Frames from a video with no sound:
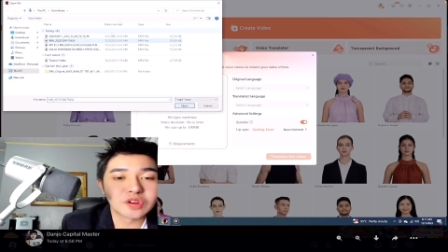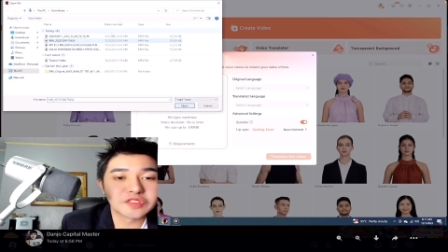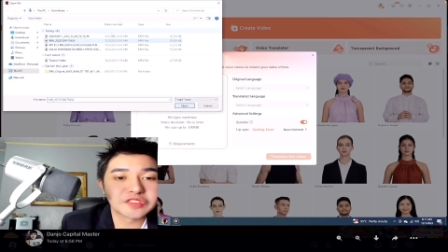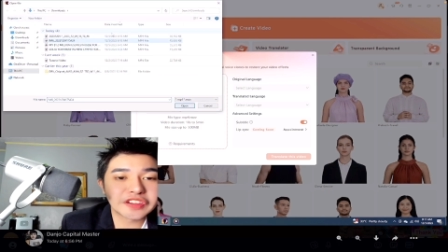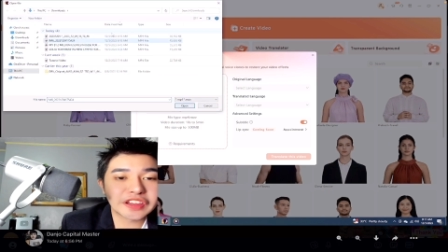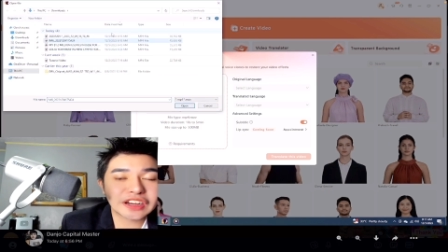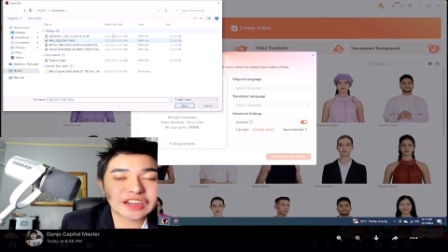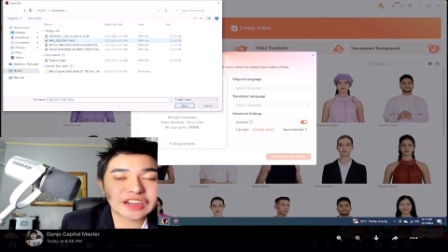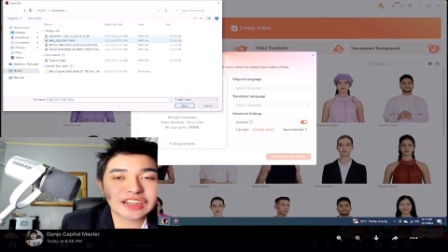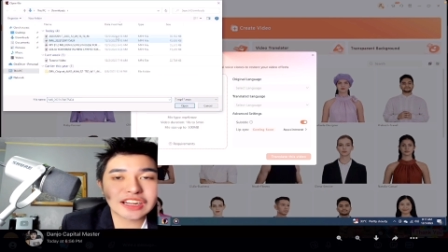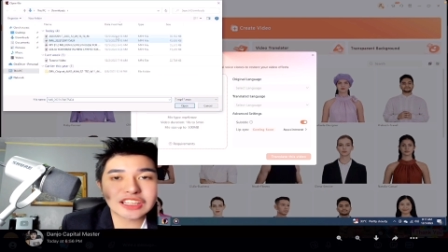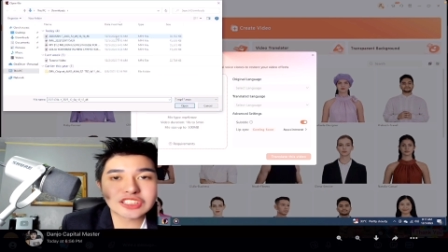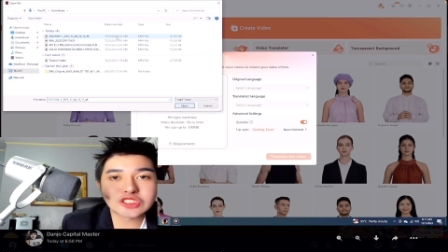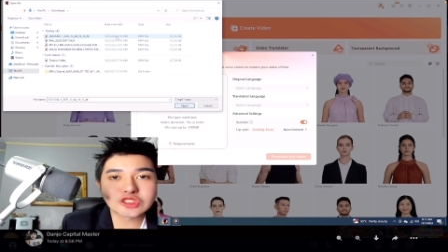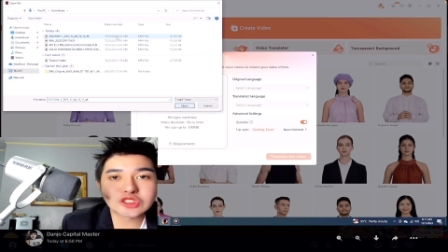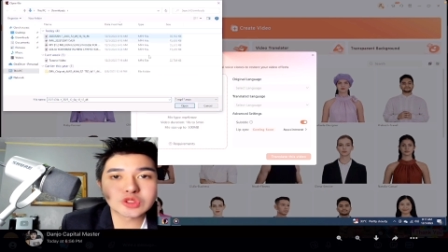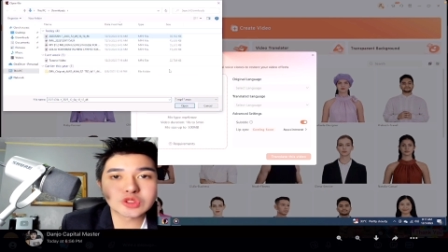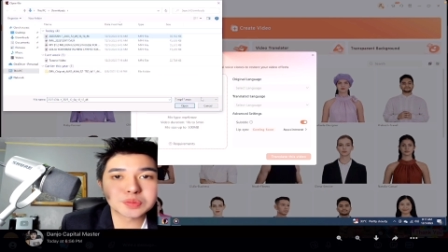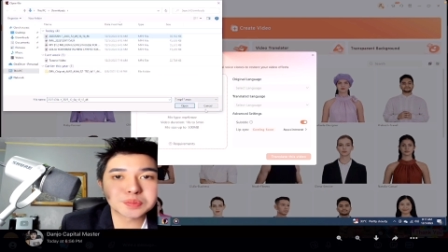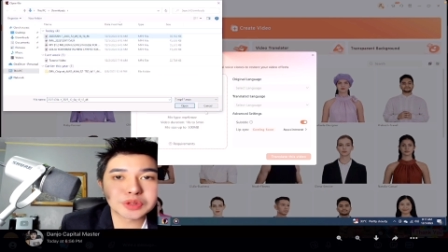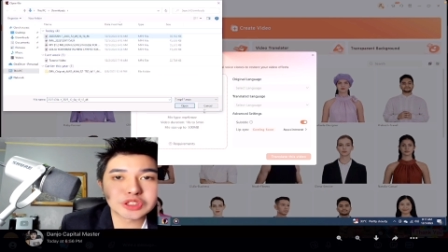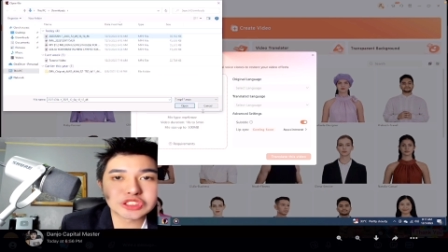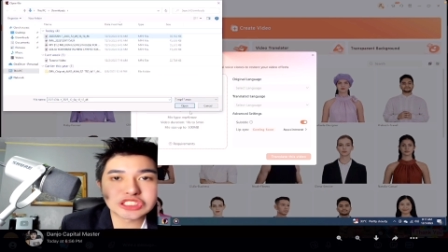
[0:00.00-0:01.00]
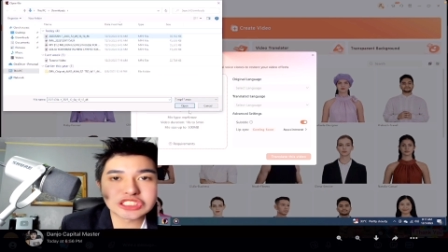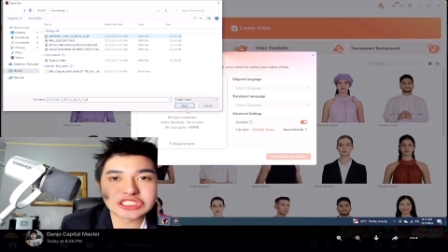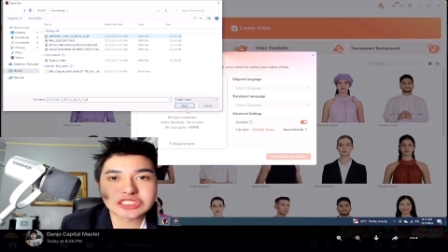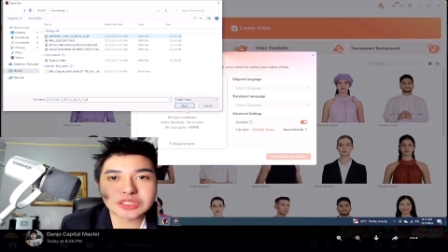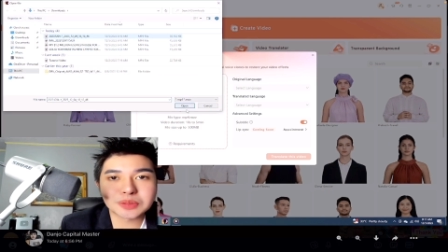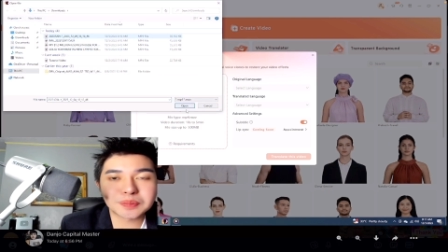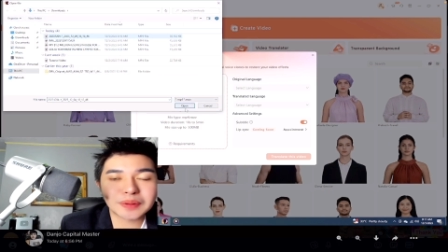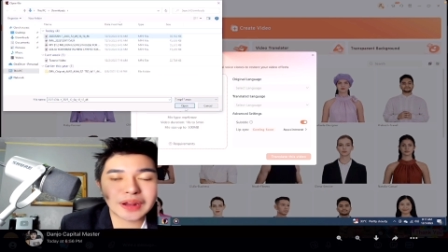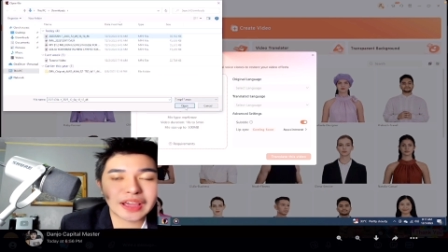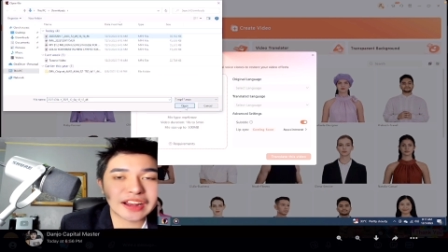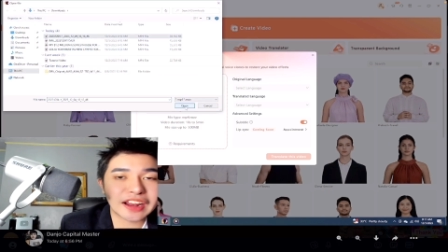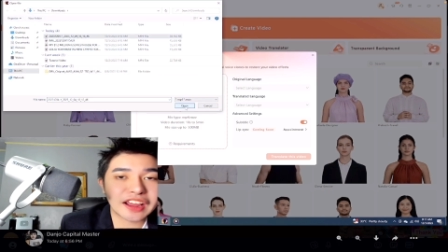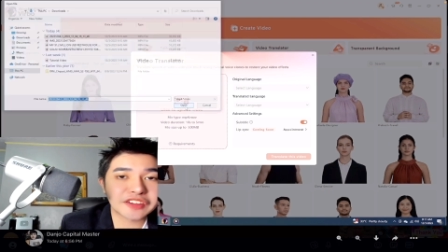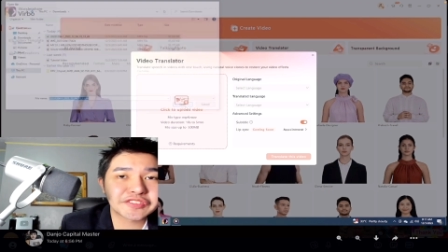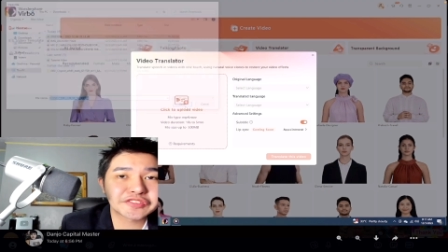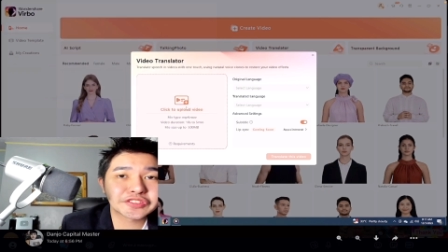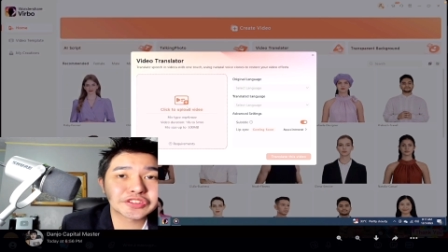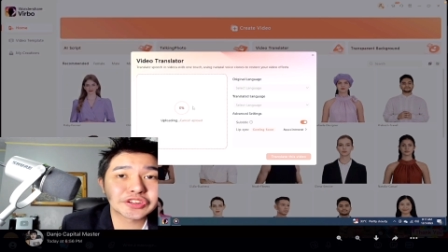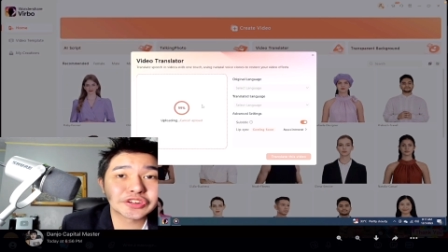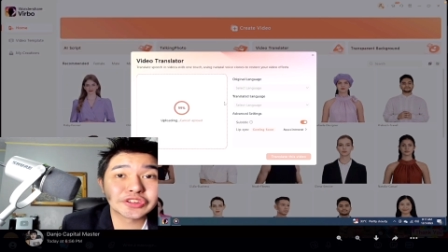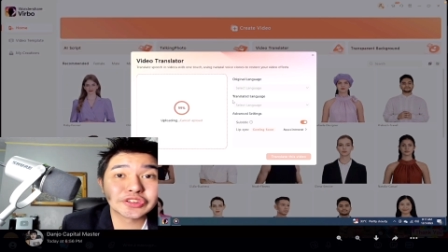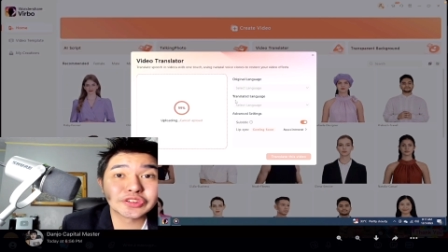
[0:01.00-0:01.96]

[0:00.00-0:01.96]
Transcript: very nice to purchase a plan after